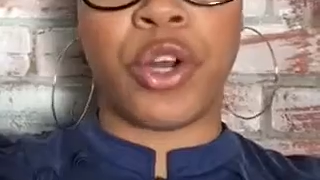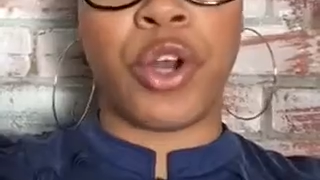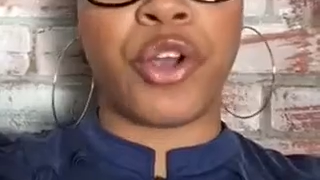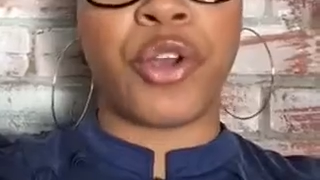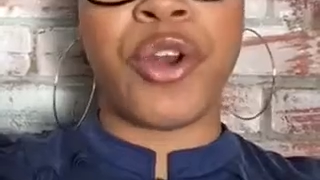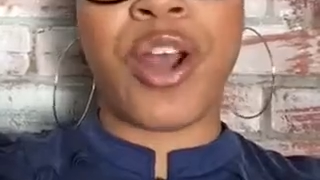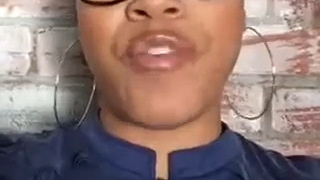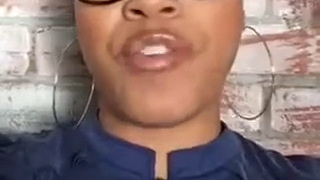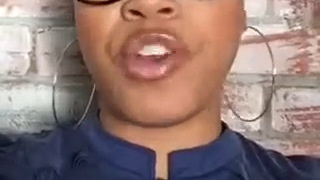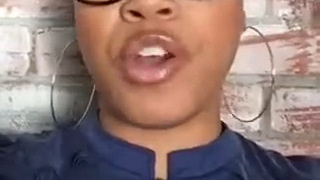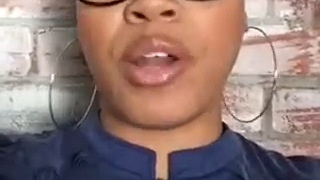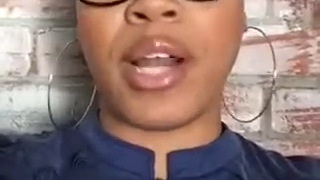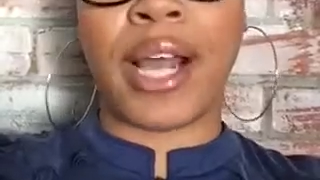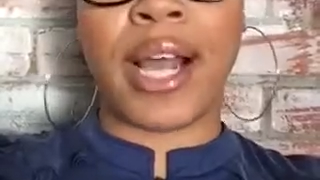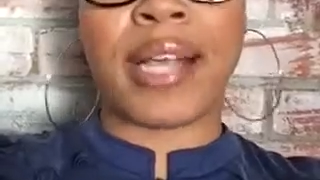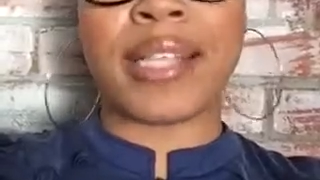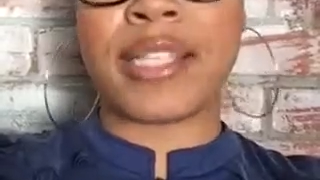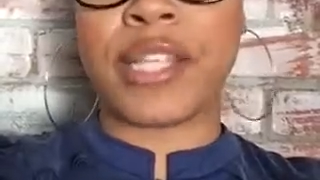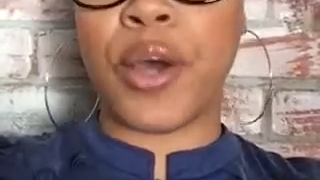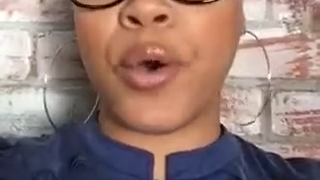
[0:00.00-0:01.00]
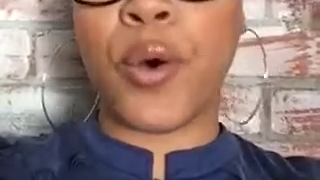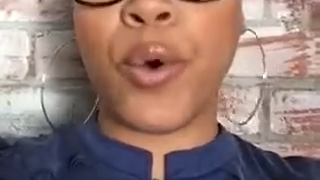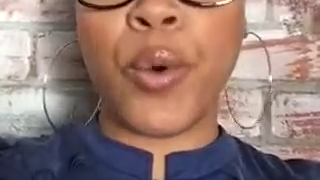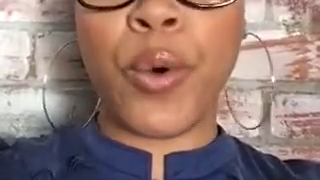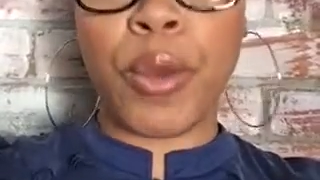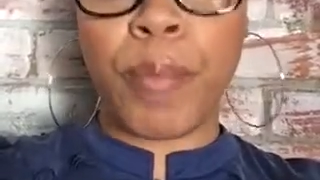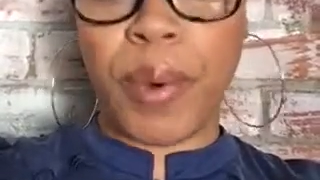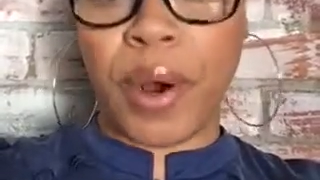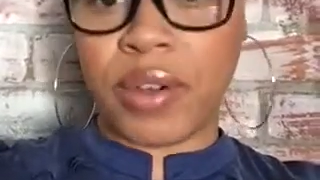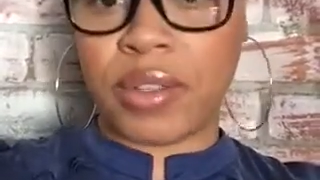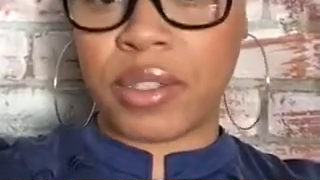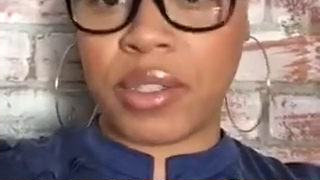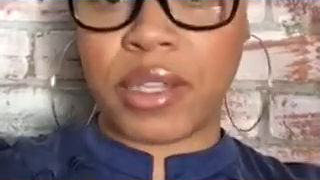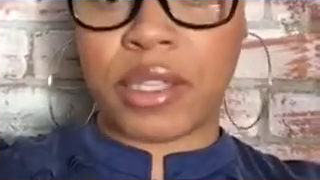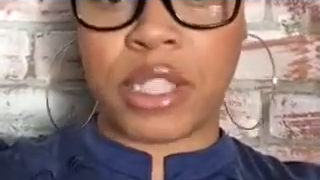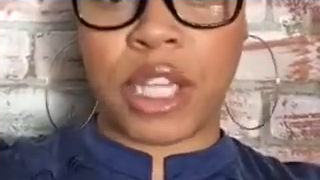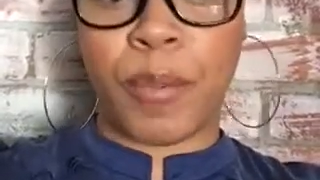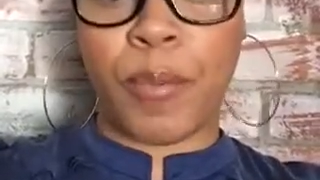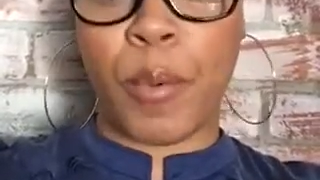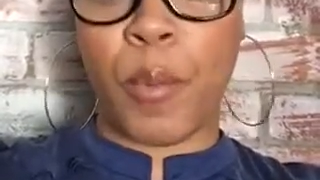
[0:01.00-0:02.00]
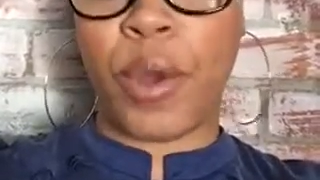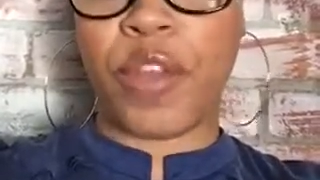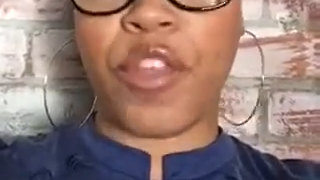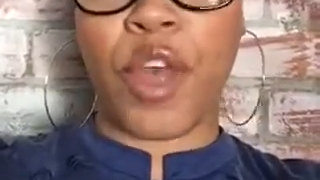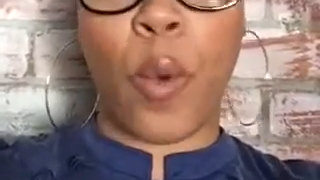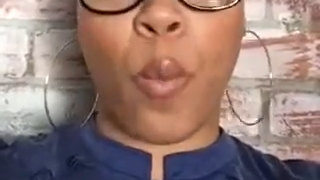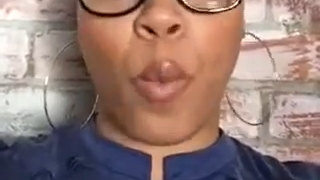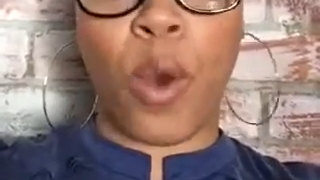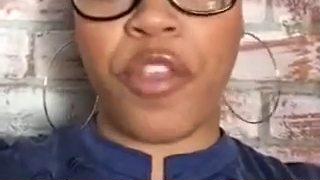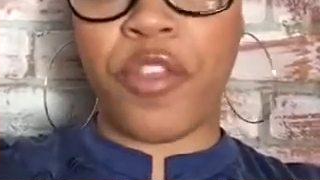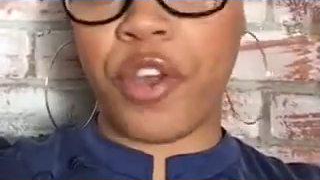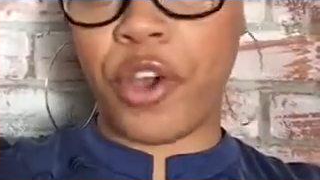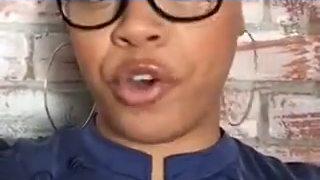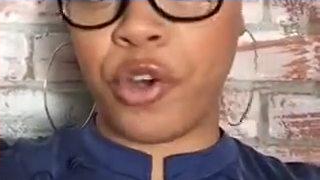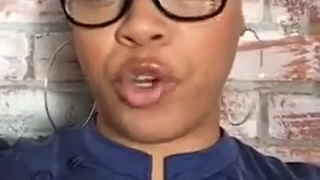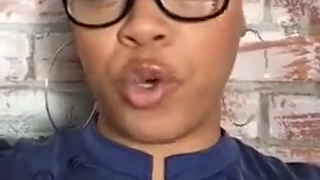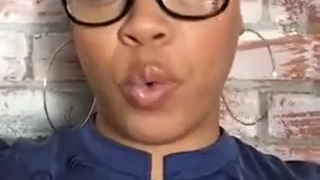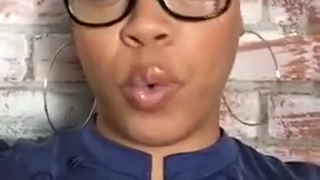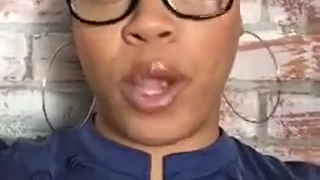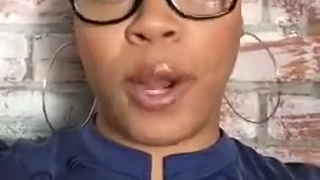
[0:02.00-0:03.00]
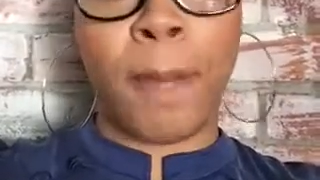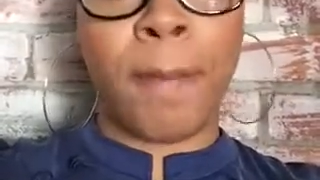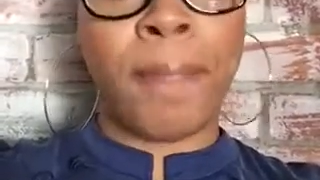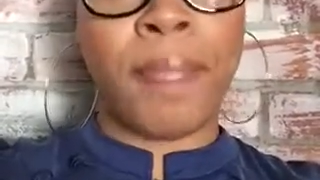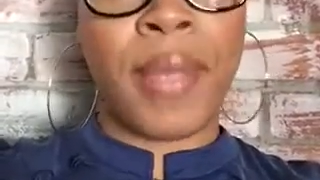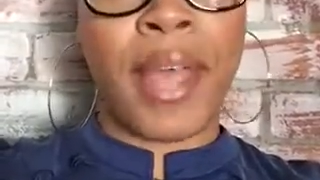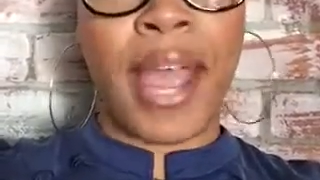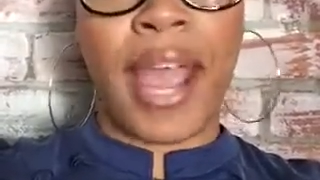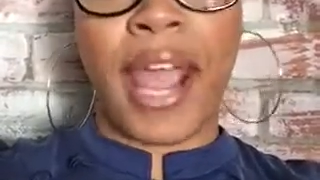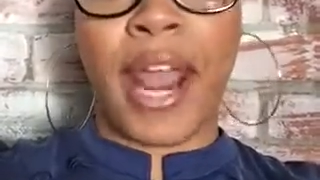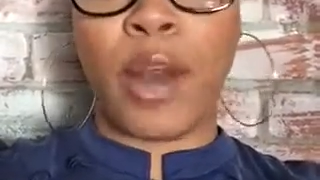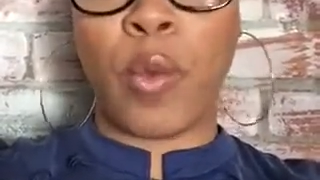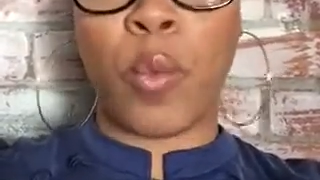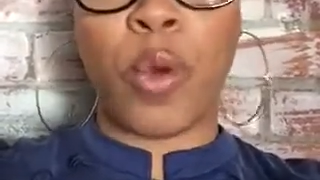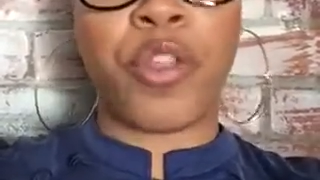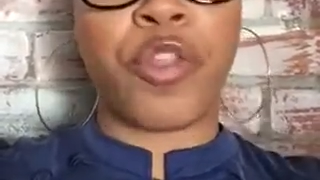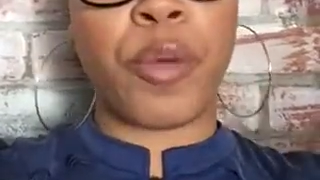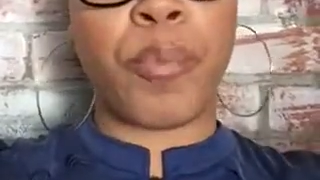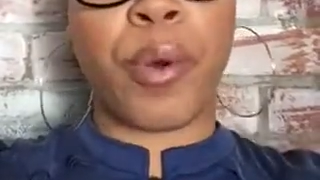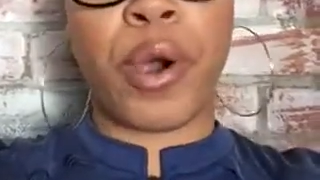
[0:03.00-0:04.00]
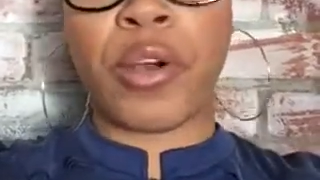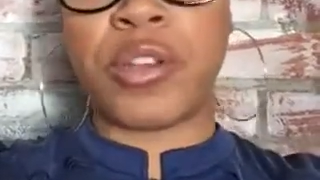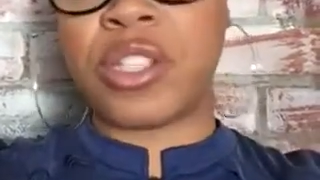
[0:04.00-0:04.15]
You never know, like I said, who a person is sleeping with and what they're doing, and what the